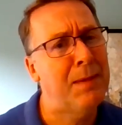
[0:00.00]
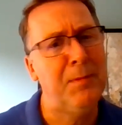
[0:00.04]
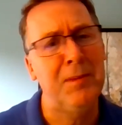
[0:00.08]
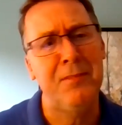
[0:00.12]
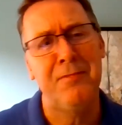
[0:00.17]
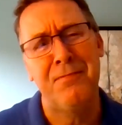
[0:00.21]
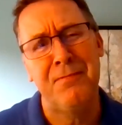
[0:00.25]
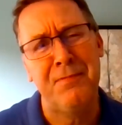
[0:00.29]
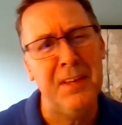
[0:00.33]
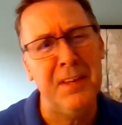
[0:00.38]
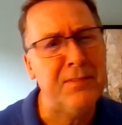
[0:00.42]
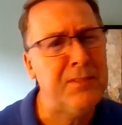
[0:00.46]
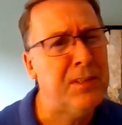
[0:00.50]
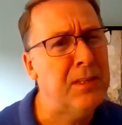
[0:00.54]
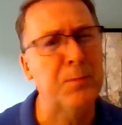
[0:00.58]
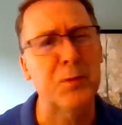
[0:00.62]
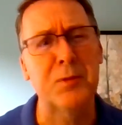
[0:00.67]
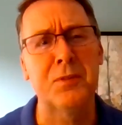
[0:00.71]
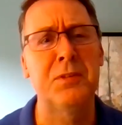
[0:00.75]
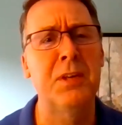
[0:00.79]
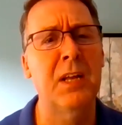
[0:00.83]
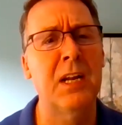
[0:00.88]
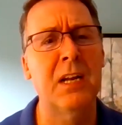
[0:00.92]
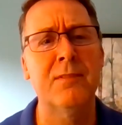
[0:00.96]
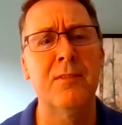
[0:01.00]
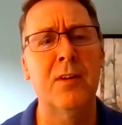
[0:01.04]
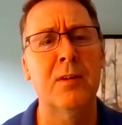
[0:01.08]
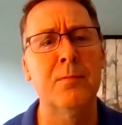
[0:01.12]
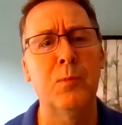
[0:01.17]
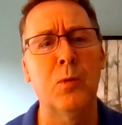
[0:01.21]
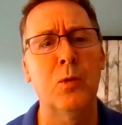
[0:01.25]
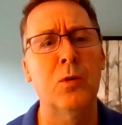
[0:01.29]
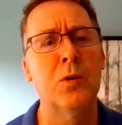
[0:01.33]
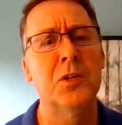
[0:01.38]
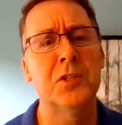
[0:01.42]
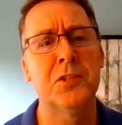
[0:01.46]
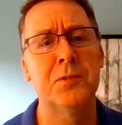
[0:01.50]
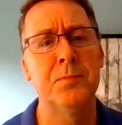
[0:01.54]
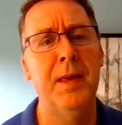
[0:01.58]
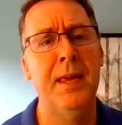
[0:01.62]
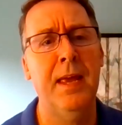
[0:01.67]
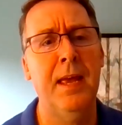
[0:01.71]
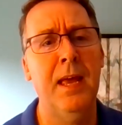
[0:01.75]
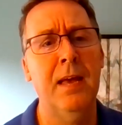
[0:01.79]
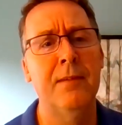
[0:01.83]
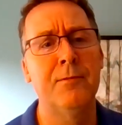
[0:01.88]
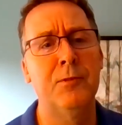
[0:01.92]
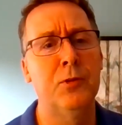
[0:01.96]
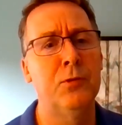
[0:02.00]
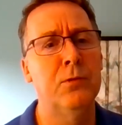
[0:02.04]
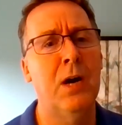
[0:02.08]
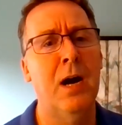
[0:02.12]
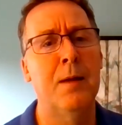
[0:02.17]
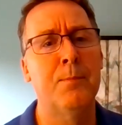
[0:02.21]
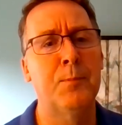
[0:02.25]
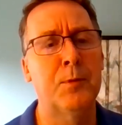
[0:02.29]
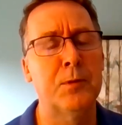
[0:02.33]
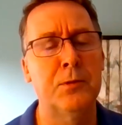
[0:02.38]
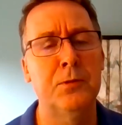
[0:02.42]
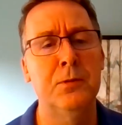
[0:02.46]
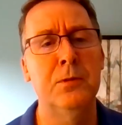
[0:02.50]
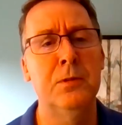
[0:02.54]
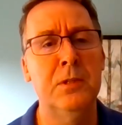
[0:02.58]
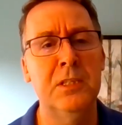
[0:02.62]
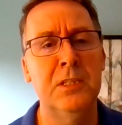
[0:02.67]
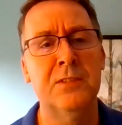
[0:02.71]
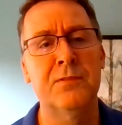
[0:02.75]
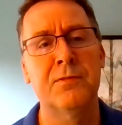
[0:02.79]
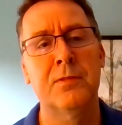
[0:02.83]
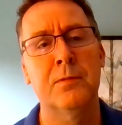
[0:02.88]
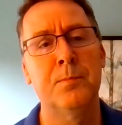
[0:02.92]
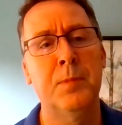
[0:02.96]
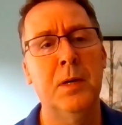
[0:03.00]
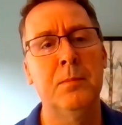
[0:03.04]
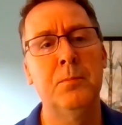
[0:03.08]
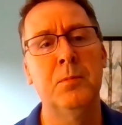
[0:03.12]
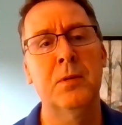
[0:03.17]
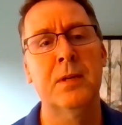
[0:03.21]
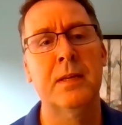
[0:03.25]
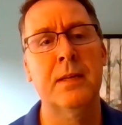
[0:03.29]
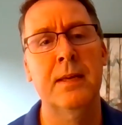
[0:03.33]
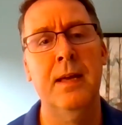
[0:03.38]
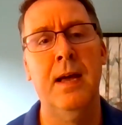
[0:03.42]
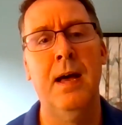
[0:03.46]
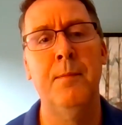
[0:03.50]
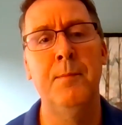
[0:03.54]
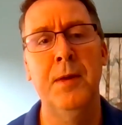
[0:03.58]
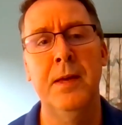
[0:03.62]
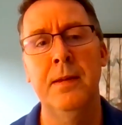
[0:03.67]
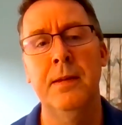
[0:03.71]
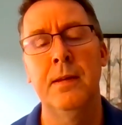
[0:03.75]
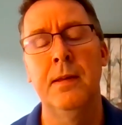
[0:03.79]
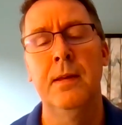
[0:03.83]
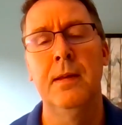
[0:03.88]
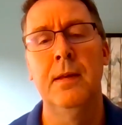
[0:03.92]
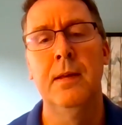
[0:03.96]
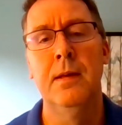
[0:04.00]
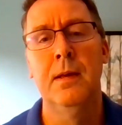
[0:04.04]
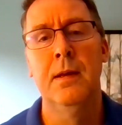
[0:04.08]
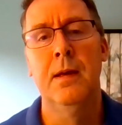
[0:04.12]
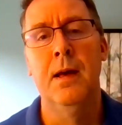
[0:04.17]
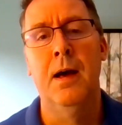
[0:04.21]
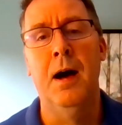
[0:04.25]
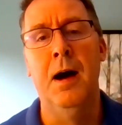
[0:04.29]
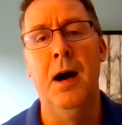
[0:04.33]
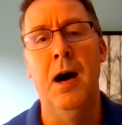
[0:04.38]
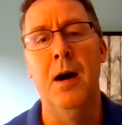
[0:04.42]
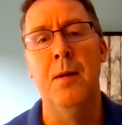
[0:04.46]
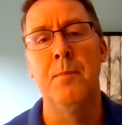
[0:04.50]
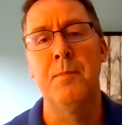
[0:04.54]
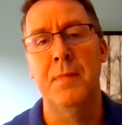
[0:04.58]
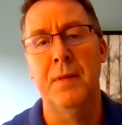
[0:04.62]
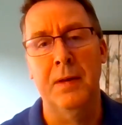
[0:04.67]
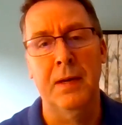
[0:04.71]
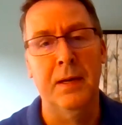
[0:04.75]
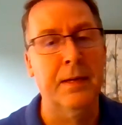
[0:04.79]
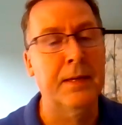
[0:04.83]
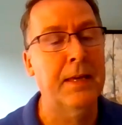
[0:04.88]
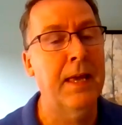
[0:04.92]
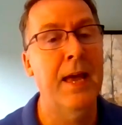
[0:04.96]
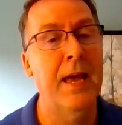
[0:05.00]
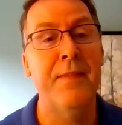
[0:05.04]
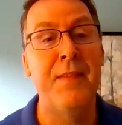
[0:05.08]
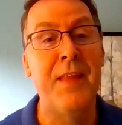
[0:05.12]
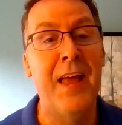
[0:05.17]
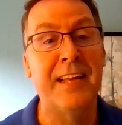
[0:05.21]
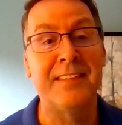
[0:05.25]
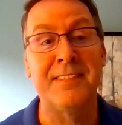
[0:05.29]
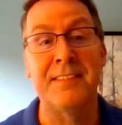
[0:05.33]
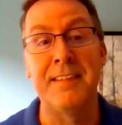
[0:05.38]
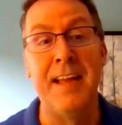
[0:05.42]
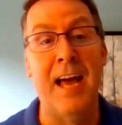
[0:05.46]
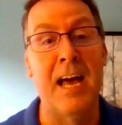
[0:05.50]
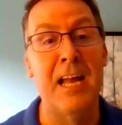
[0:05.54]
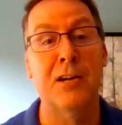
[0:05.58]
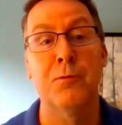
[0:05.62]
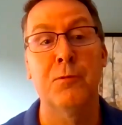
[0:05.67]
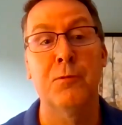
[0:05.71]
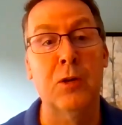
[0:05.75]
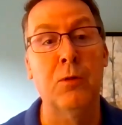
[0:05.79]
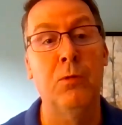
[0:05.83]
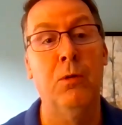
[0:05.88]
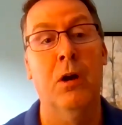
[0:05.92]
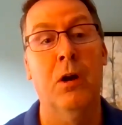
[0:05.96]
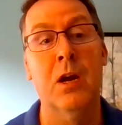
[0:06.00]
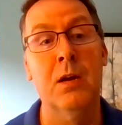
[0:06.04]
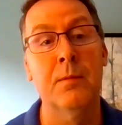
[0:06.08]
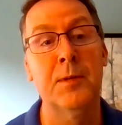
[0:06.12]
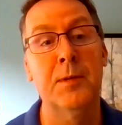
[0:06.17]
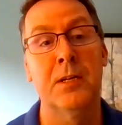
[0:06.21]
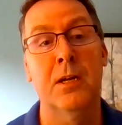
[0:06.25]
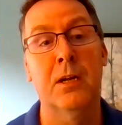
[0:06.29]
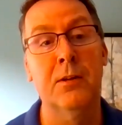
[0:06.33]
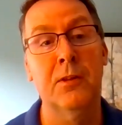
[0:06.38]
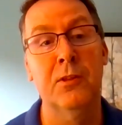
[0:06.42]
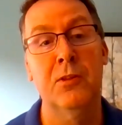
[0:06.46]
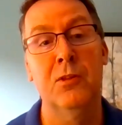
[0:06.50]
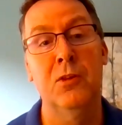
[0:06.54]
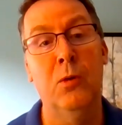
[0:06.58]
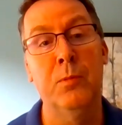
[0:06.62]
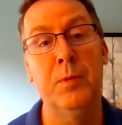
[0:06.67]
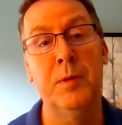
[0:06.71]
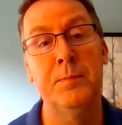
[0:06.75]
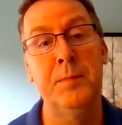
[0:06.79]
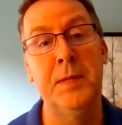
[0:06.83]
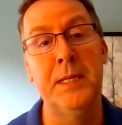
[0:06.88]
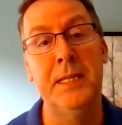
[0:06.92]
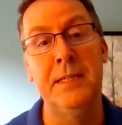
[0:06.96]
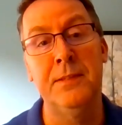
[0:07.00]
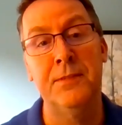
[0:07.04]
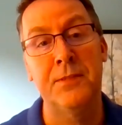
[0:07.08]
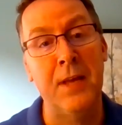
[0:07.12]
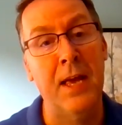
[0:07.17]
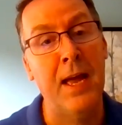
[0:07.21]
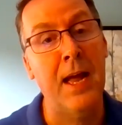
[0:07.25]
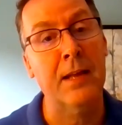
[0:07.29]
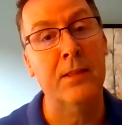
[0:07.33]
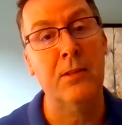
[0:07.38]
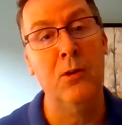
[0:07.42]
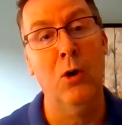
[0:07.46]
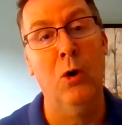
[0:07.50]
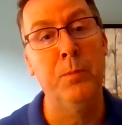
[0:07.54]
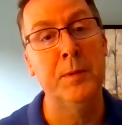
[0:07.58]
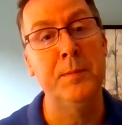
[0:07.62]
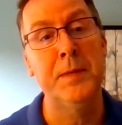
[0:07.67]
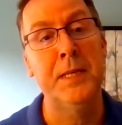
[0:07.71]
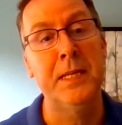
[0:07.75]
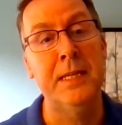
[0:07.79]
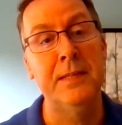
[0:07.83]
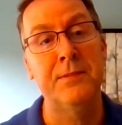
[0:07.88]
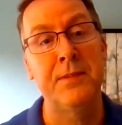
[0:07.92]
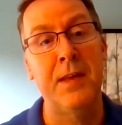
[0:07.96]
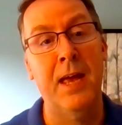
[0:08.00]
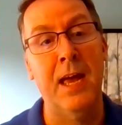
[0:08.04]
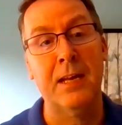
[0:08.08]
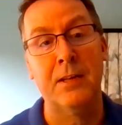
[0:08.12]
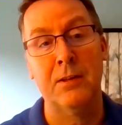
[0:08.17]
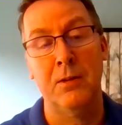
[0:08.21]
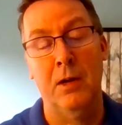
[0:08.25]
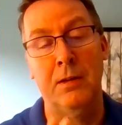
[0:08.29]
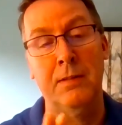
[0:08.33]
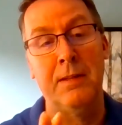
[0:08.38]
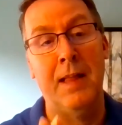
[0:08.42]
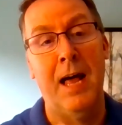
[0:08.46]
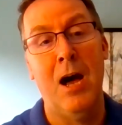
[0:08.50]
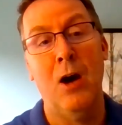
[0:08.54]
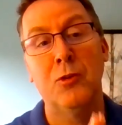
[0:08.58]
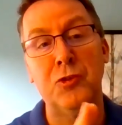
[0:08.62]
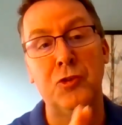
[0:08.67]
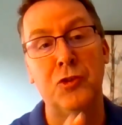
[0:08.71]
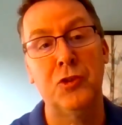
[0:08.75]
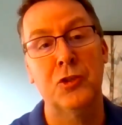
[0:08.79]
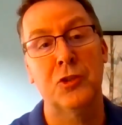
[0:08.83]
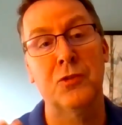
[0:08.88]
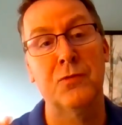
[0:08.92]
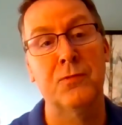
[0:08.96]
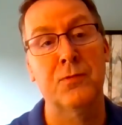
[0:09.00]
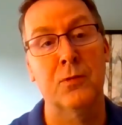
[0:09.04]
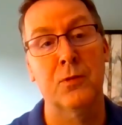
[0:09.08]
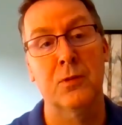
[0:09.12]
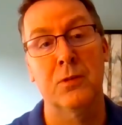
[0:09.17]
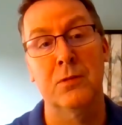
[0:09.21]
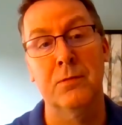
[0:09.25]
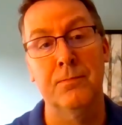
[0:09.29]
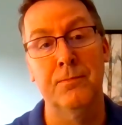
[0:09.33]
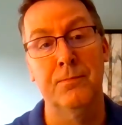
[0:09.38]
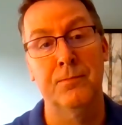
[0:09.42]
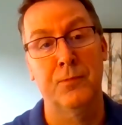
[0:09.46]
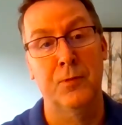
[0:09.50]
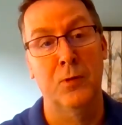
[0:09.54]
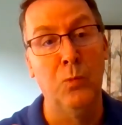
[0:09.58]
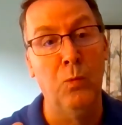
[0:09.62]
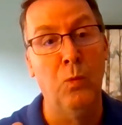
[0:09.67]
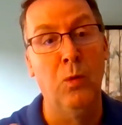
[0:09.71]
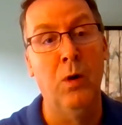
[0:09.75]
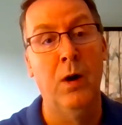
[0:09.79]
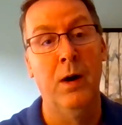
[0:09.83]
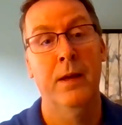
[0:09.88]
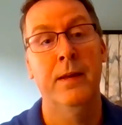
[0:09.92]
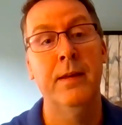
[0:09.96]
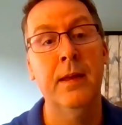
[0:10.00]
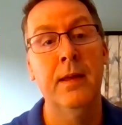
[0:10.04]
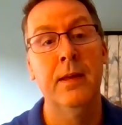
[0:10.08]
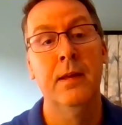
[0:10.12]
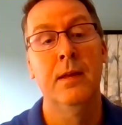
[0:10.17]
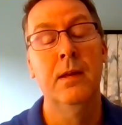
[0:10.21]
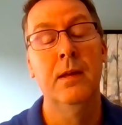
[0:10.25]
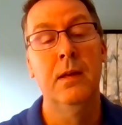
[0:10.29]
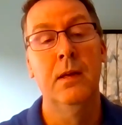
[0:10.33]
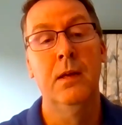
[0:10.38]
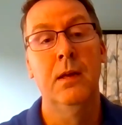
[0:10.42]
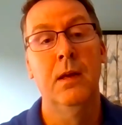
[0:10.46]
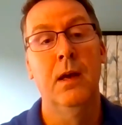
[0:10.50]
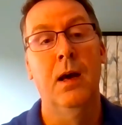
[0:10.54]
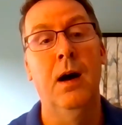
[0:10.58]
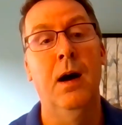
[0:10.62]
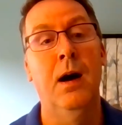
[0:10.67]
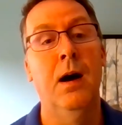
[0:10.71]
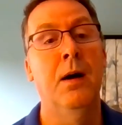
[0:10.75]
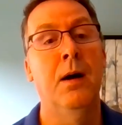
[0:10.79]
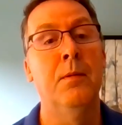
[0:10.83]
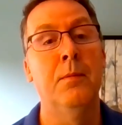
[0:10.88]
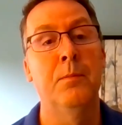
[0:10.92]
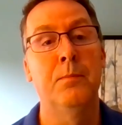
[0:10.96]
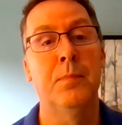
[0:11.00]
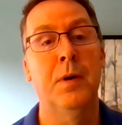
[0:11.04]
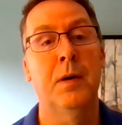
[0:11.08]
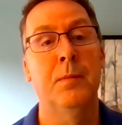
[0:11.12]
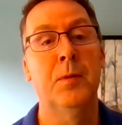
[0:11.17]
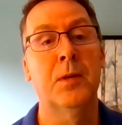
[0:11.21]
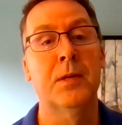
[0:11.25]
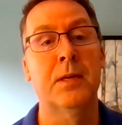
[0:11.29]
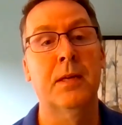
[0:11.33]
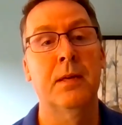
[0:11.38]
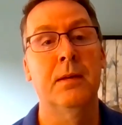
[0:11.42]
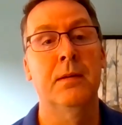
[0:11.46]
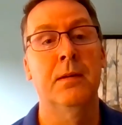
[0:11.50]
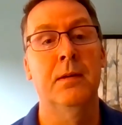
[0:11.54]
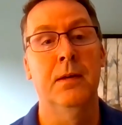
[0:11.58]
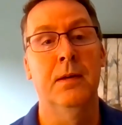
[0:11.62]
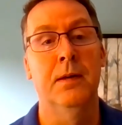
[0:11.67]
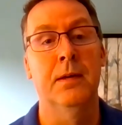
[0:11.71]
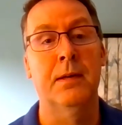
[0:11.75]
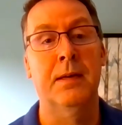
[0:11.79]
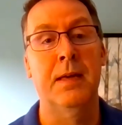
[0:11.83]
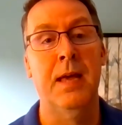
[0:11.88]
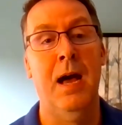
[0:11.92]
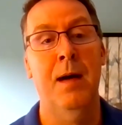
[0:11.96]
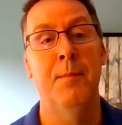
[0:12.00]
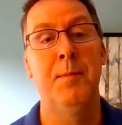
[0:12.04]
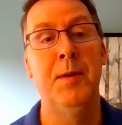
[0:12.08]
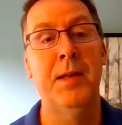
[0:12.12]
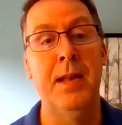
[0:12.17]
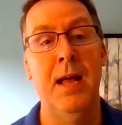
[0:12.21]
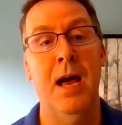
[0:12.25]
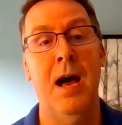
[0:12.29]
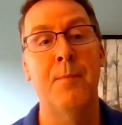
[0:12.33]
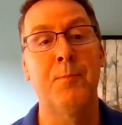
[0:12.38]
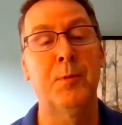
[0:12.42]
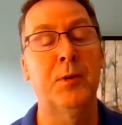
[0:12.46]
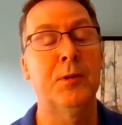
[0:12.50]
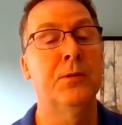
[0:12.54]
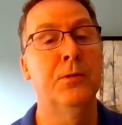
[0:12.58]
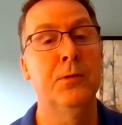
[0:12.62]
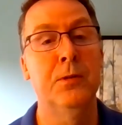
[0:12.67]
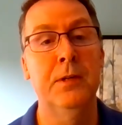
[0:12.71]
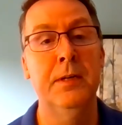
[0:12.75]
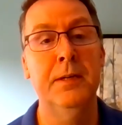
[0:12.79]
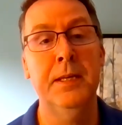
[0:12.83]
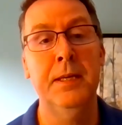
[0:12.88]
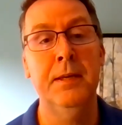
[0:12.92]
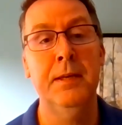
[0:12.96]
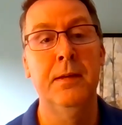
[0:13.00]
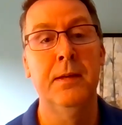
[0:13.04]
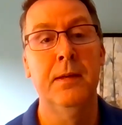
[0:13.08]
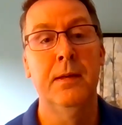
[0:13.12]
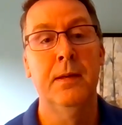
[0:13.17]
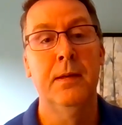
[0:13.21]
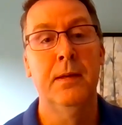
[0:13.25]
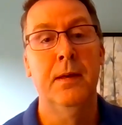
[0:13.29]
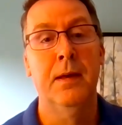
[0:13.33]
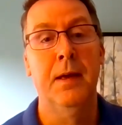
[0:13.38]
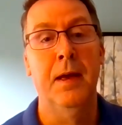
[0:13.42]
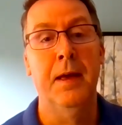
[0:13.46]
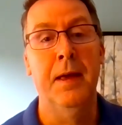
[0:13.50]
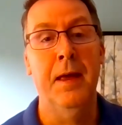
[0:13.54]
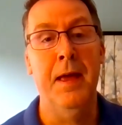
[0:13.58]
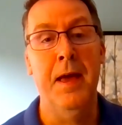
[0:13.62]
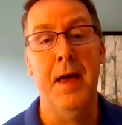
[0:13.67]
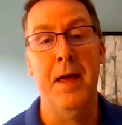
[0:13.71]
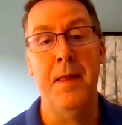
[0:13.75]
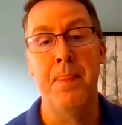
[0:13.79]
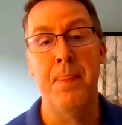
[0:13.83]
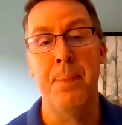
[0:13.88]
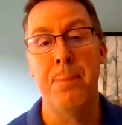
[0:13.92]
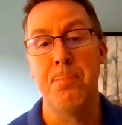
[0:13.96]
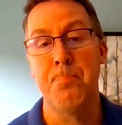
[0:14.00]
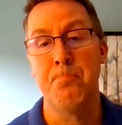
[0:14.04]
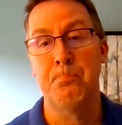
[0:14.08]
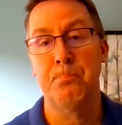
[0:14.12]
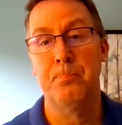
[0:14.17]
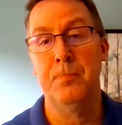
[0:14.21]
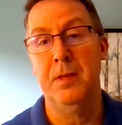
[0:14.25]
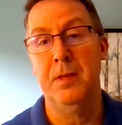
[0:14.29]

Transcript: maybe 50% of our boards may have 2 opportunities for public comment. Again, that's not a requirement under the Open Meetings Act. Open Meetings Act allows just for 1 public comment opportunity. And,